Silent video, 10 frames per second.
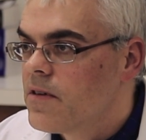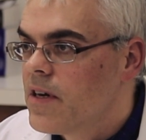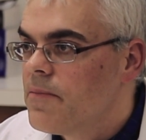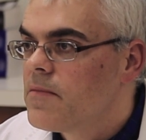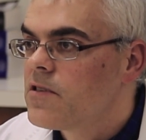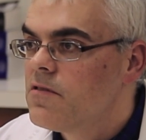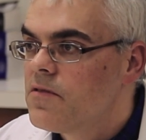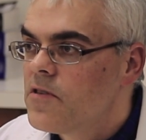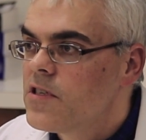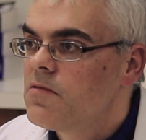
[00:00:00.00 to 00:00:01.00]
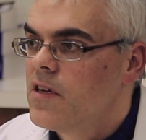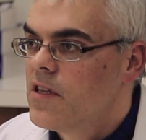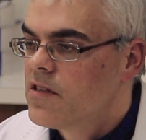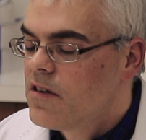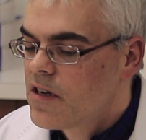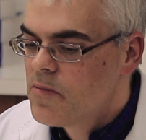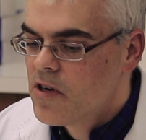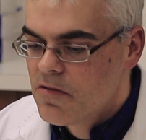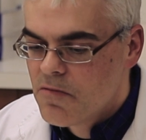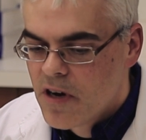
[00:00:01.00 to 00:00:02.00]
Okay. So the first one, let's talk
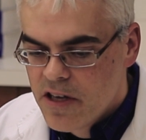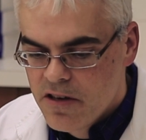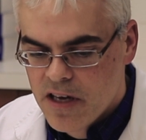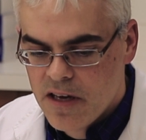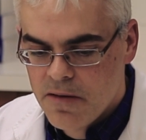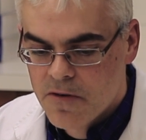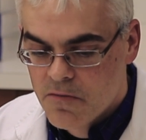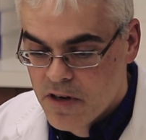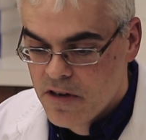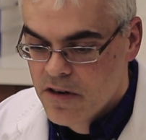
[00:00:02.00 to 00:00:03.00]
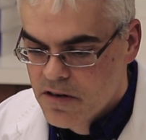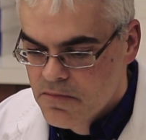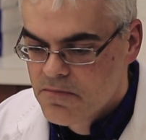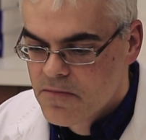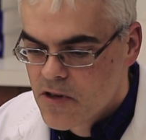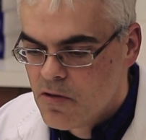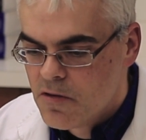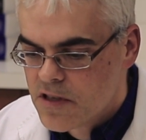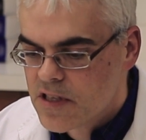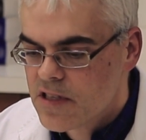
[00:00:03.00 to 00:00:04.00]
about why you came, or one of your
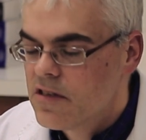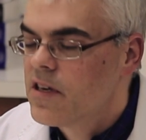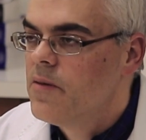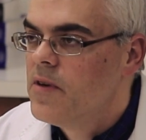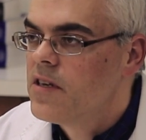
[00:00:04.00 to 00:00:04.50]
goals as you came